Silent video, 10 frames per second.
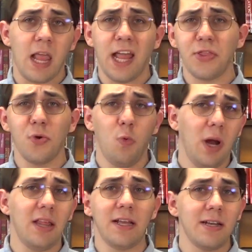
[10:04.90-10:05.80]
and through
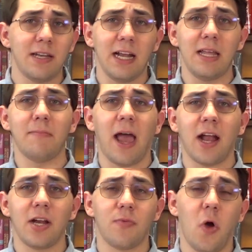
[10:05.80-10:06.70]
willing and dealing
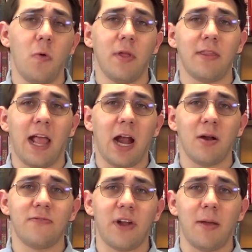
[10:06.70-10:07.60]
back in Rome that the
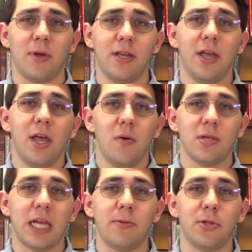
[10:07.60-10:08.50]
Herod family
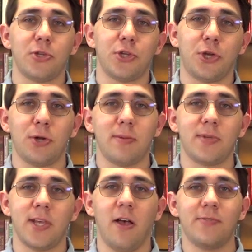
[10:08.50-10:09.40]
was able to secure
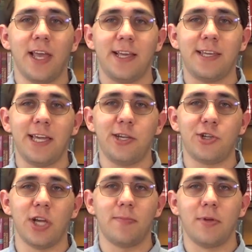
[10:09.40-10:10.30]
themselves a
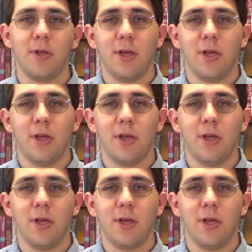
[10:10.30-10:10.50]
kingship,